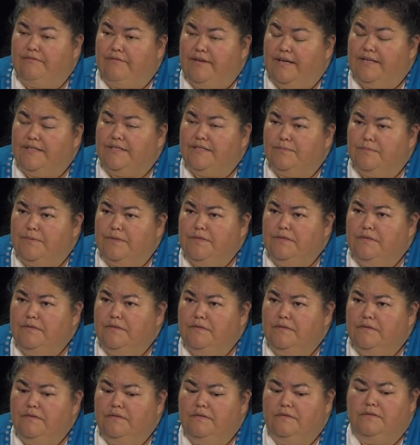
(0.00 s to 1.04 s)

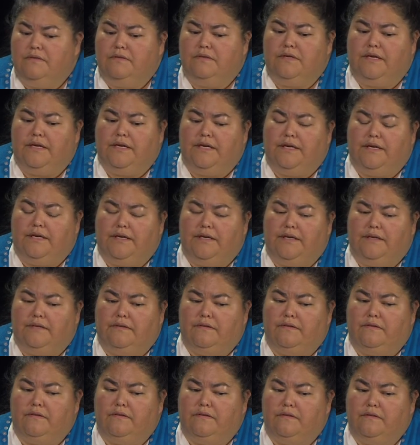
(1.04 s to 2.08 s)
advancement,
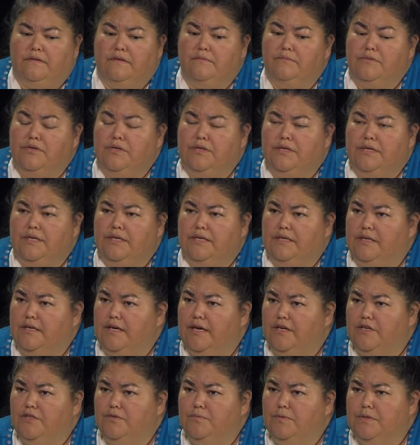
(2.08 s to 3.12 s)
and community
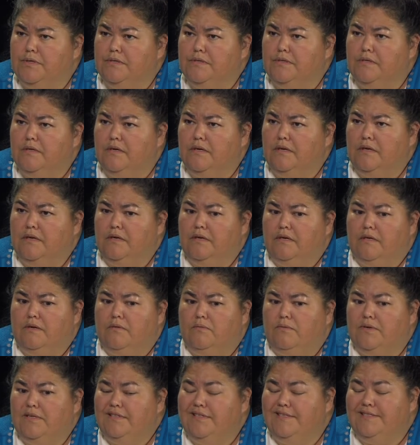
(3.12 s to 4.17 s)
engagement.
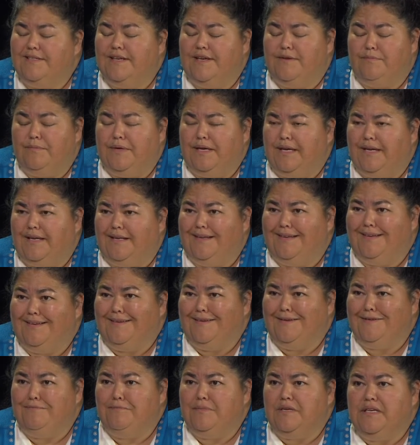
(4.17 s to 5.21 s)
What does that mean?
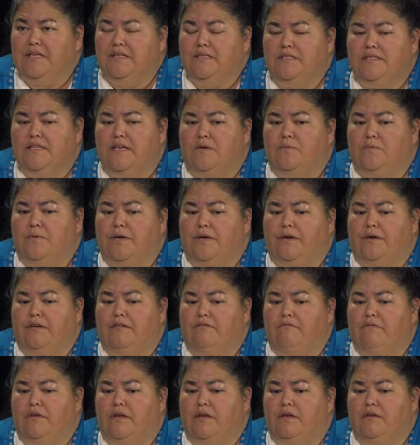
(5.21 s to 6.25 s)
It means that we're
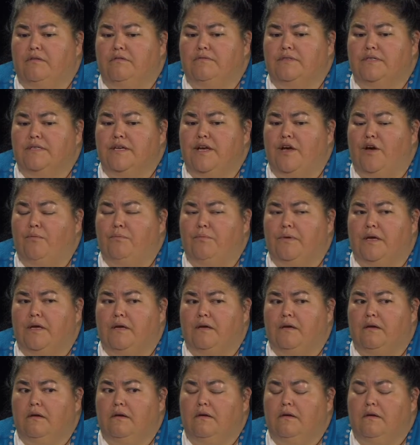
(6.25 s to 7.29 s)
involved in
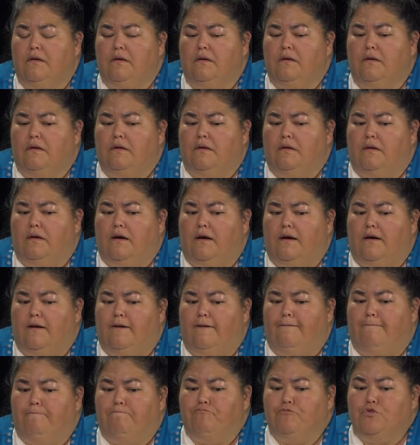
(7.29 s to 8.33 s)
helping
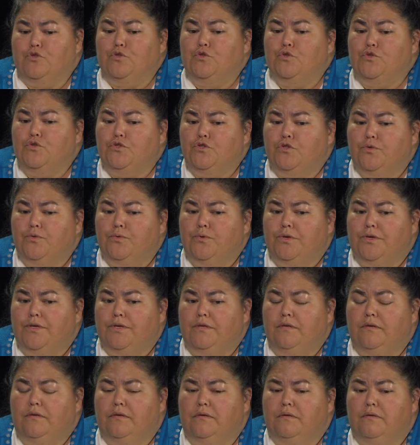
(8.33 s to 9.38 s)
um, to
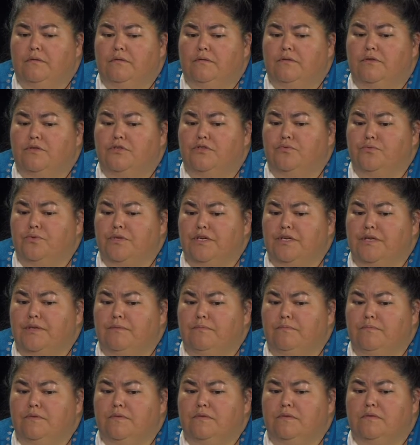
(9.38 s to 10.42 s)
steward the
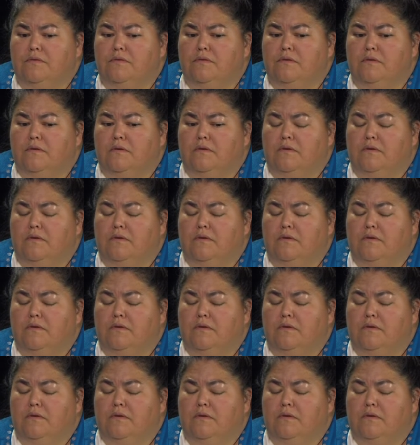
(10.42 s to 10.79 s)
dreams,